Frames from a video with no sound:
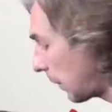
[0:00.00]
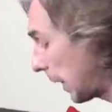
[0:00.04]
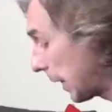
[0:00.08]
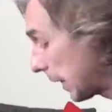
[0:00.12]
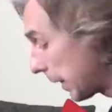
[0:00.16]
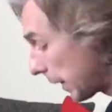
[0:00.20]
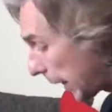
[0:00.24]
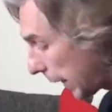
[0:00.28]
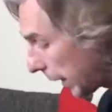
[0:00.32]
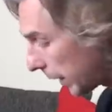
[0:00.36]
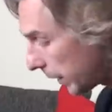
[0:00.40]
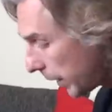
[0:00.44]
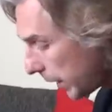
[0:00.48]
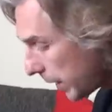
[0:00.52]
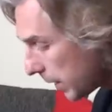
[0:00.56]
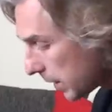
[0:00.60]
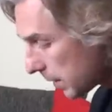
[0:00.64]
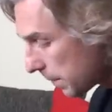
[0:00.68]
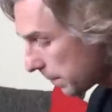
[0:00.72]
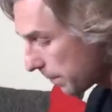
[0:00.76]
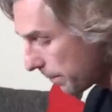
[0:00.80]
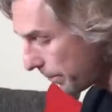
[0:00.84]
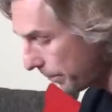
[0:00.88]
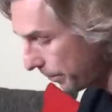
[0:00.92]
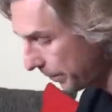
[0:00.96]
like this.
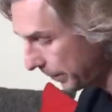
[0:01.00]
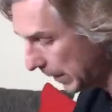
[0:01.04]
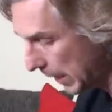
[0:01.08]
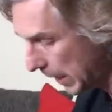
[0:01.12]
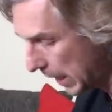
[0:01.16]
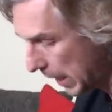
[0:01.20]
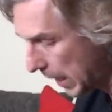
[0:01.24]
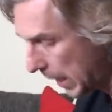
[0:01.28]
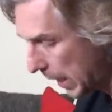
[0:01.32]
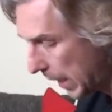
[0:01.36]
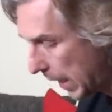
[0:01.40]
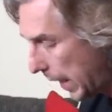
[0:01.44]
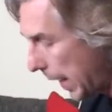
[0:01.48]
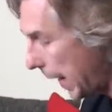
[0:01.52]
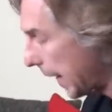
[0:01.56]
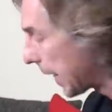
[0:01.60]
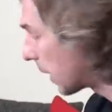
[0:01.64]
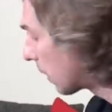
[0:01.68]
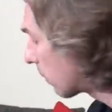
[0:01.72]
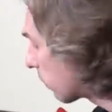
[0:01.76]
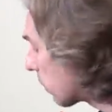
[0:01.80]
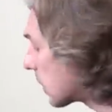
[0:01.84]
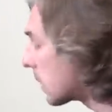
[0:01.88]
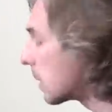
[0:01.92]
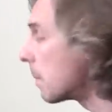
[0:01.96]
And
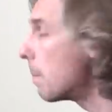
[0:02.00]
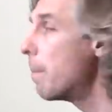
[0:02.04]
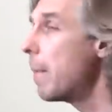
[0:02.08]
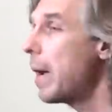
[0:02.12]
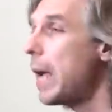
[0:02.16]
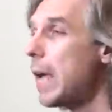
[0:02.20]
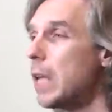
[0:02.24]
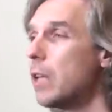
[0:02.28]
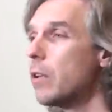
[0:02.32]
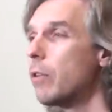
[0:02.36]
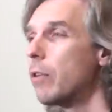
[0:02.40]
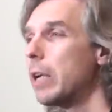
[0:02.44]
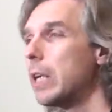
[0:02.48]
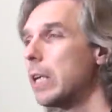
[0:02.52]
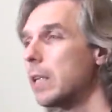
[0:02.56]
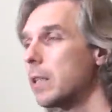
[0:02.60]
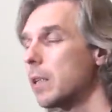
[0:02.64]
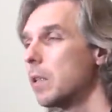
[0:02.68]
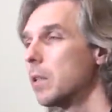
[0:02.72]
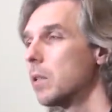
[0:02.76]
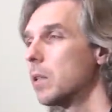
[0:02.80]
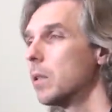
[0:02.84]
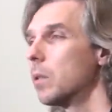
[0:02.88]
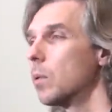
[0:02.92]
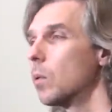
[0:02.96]
it was the main
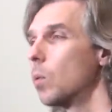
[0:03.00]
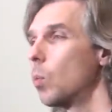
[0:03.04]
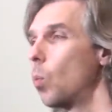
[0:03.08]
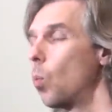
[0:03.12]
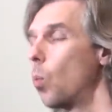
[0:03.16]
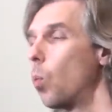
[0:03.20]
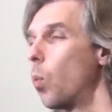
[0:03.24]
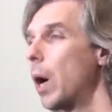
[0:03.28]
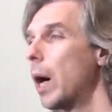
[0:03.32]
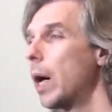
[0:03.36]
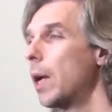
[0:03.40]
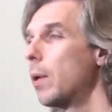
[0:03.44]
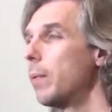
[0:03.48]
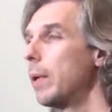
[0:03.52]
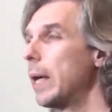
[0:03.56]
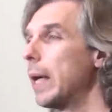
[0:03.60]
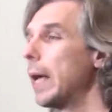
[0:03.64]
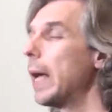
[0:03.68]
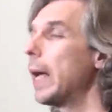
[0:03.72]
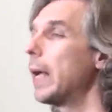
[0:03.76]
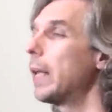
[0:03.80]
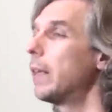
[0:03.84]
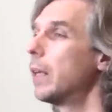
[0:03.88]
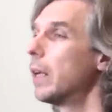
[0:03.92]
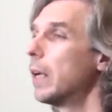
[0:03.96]
reason why we
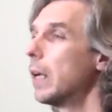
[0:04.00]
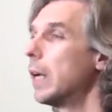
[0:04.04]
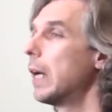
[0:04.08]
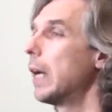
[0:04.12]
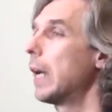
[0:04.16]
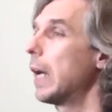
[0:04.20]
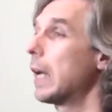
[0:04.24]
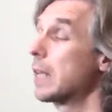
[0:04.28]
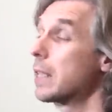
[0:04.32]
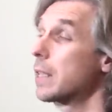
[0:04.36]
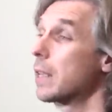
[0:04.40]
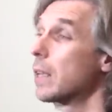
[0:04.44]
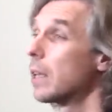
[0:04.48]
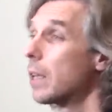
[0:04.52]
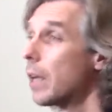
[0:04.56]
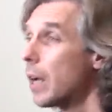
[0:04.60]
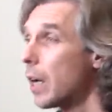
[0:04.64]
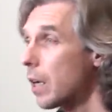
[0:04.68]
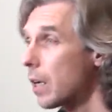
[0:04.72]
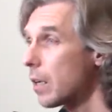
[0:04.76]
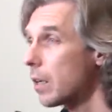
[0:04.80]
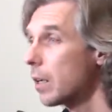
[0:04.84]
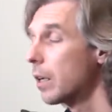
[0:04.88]
had SLR